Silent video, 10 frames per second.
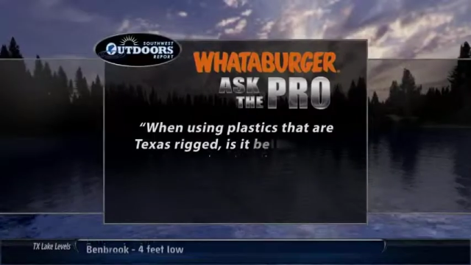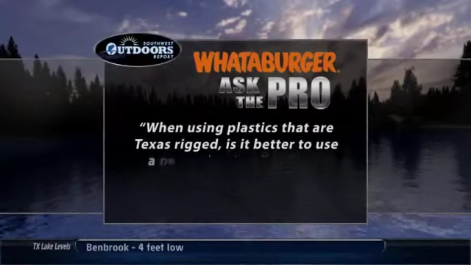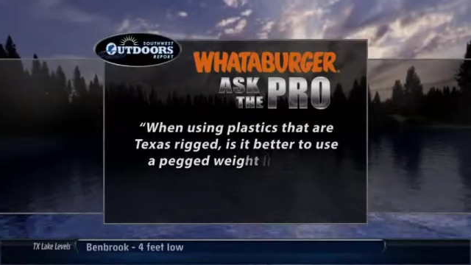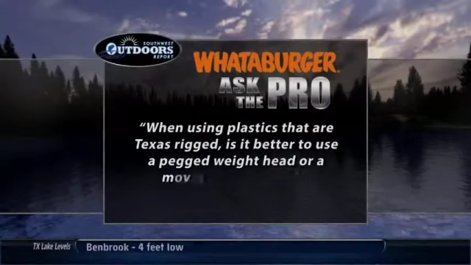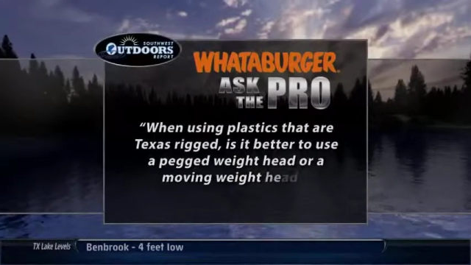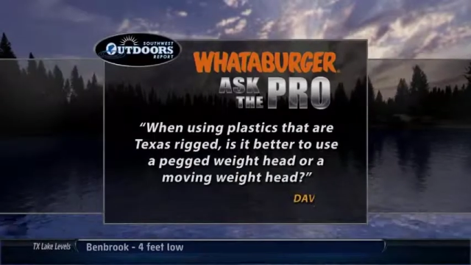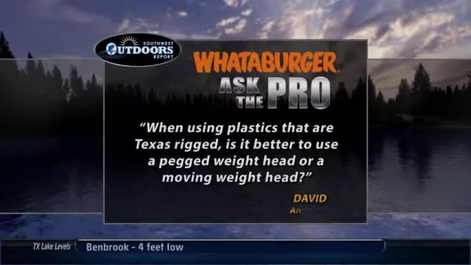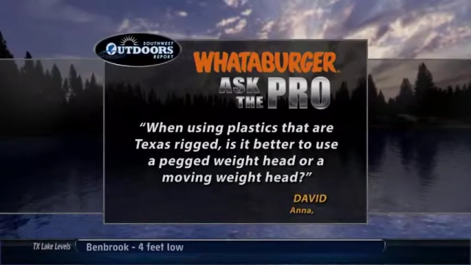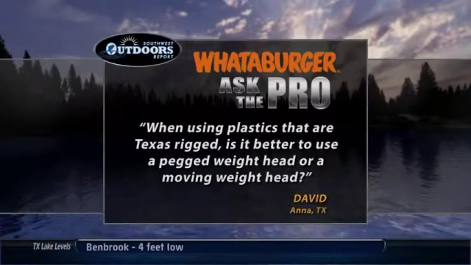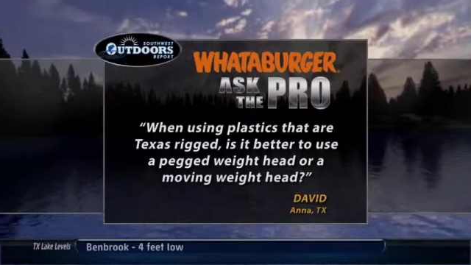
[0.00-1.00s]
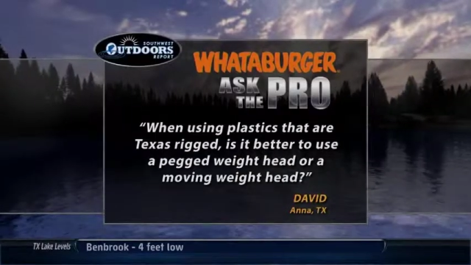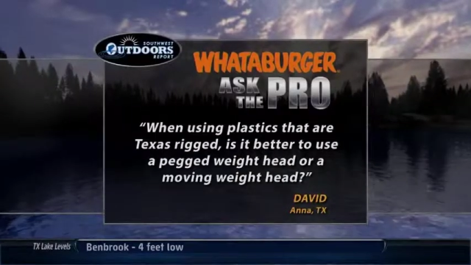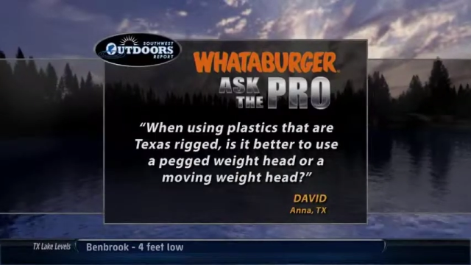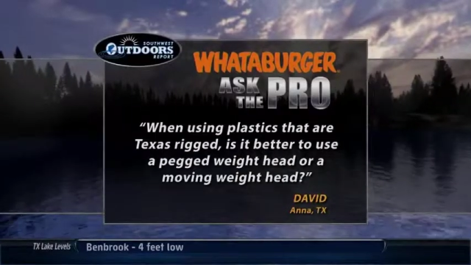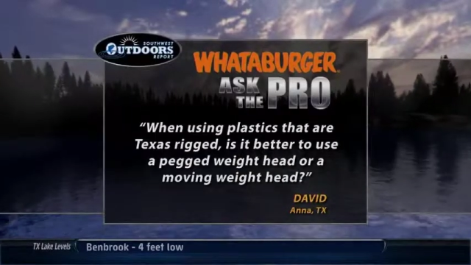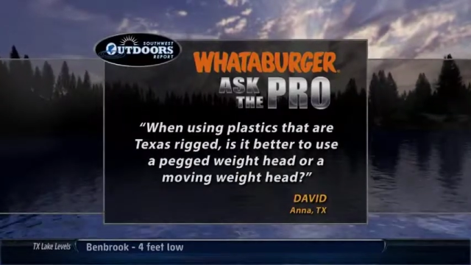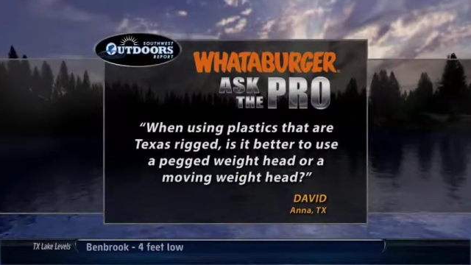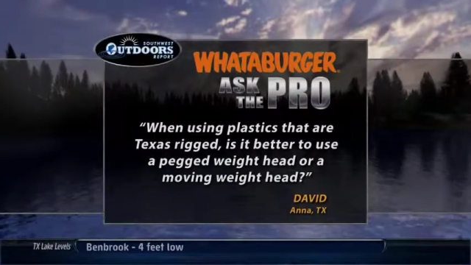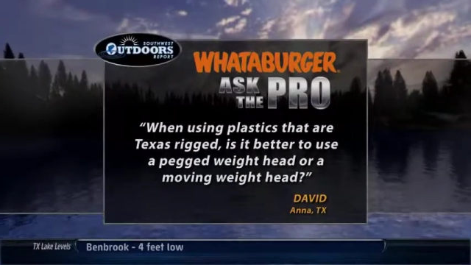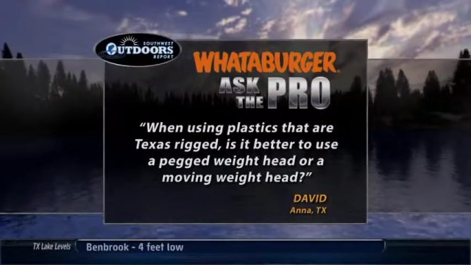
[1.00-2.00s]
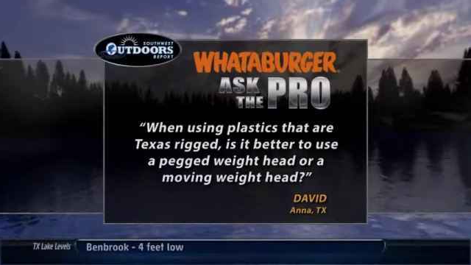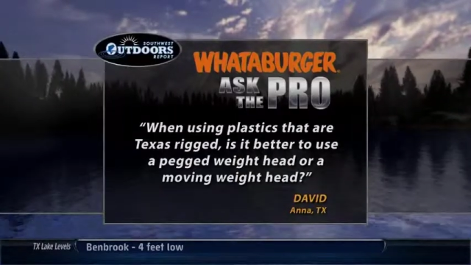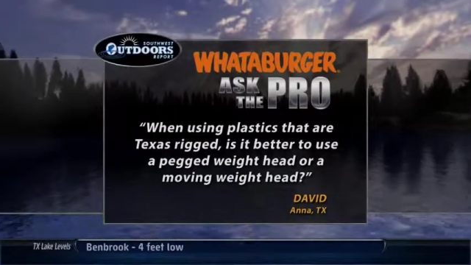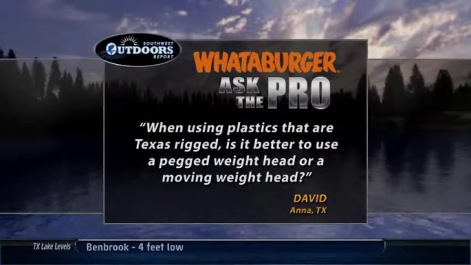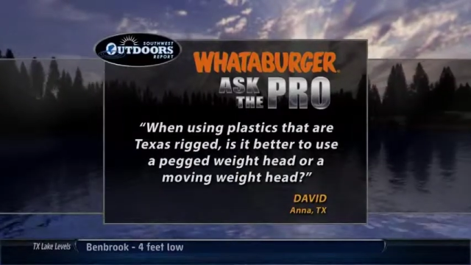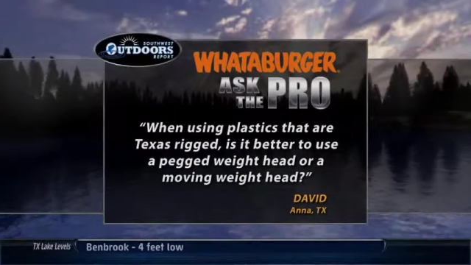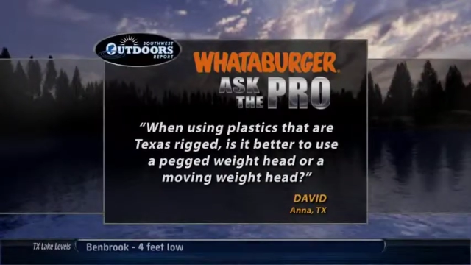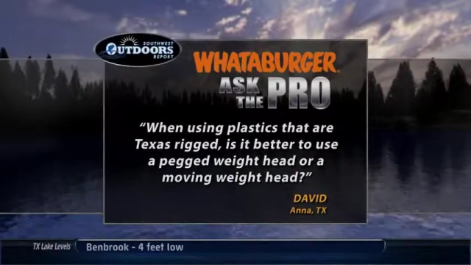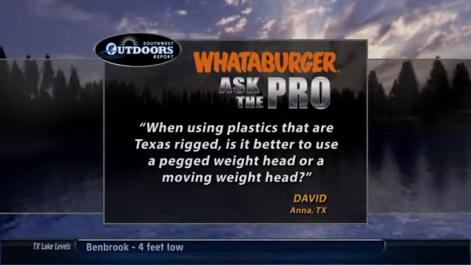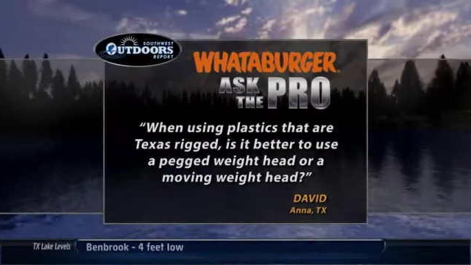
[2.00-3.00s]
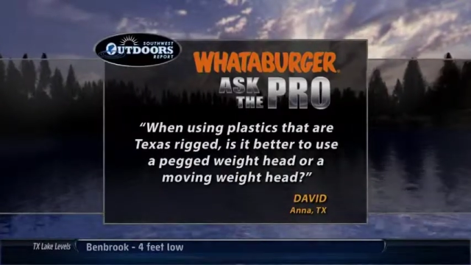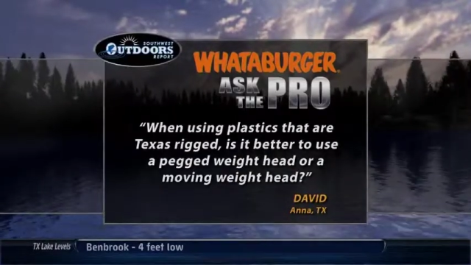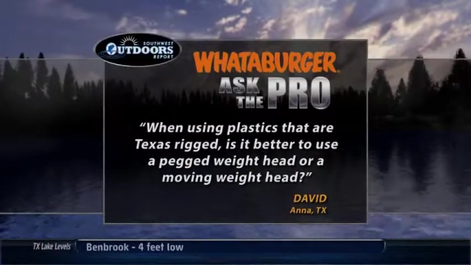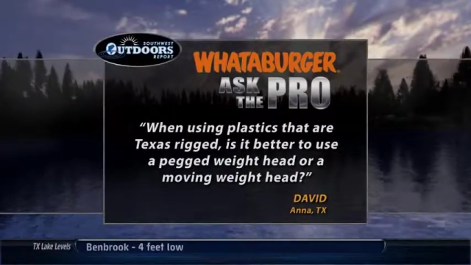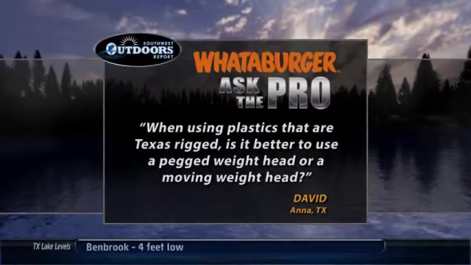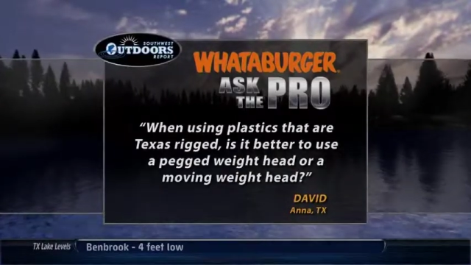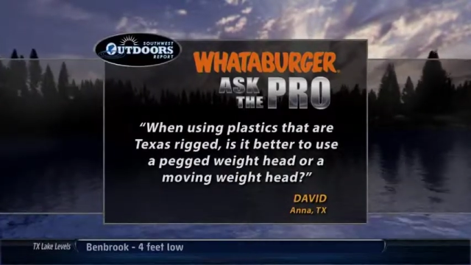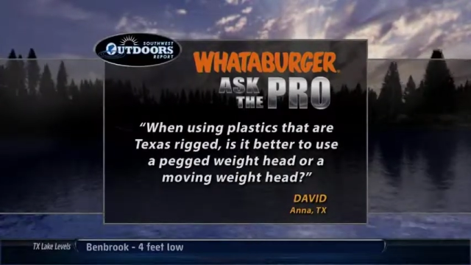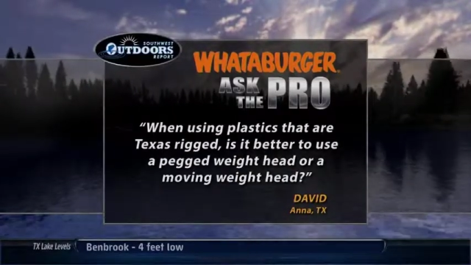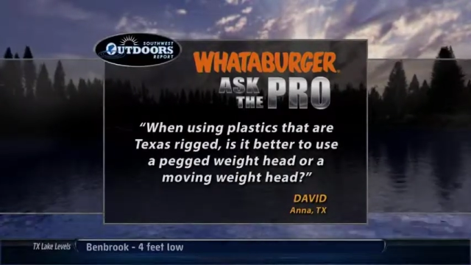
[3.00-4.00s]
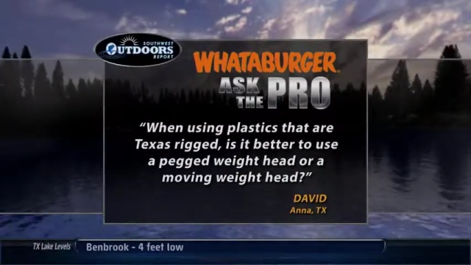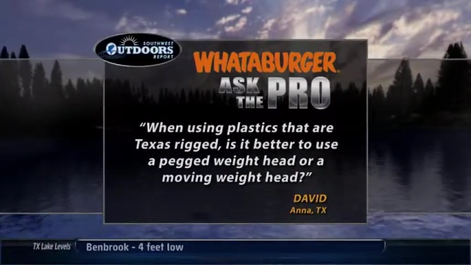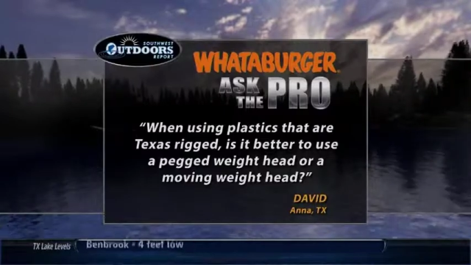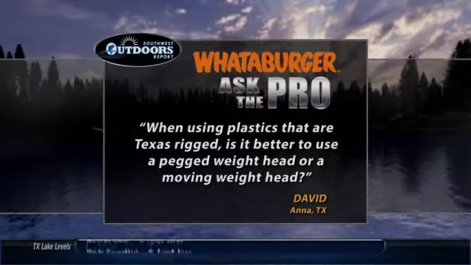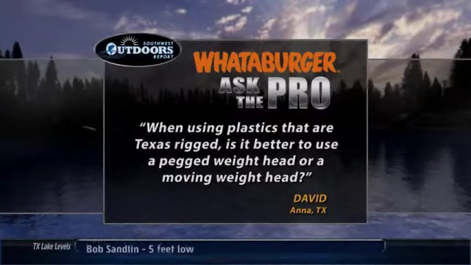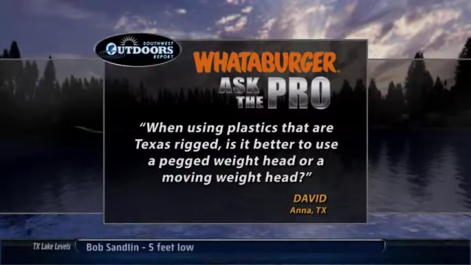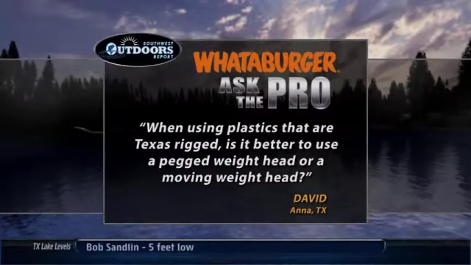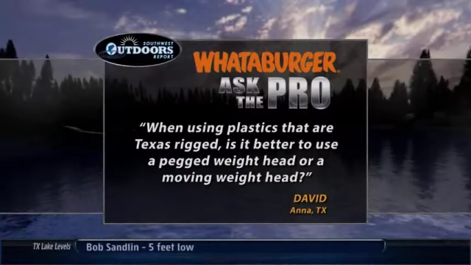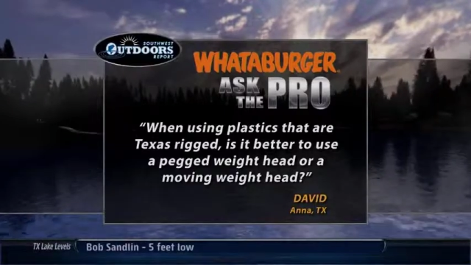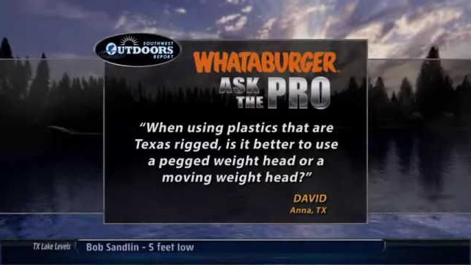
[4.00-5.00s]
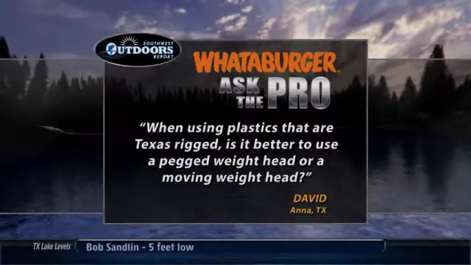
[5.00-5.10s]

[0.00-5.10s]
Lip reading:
No face is visible, so there are no lips to read.